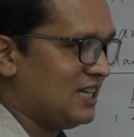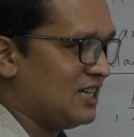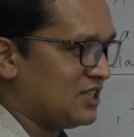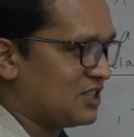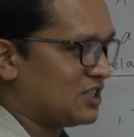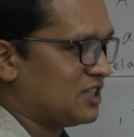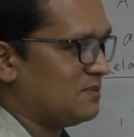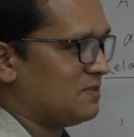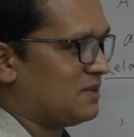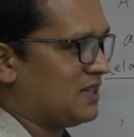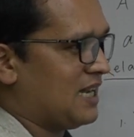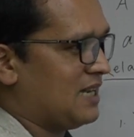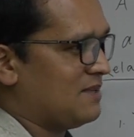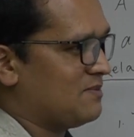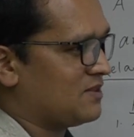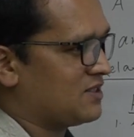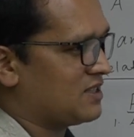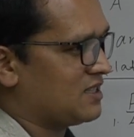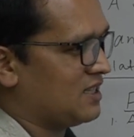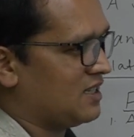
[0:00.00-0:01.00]

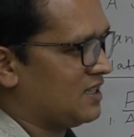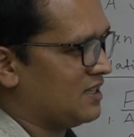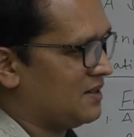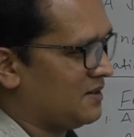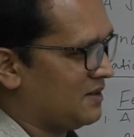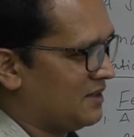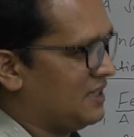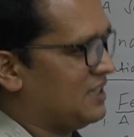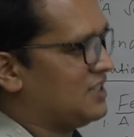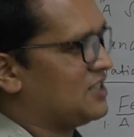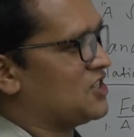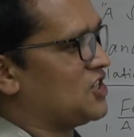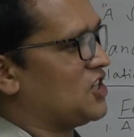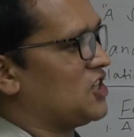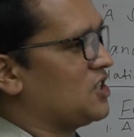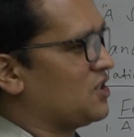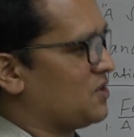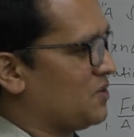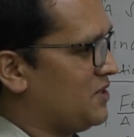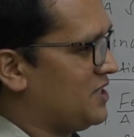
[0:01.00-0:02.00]
Sometimes in
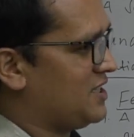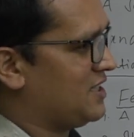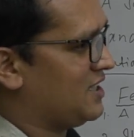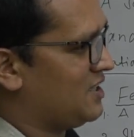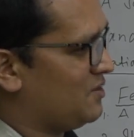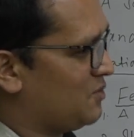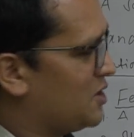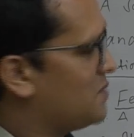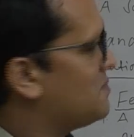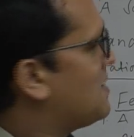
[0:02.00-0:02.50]
short question, 1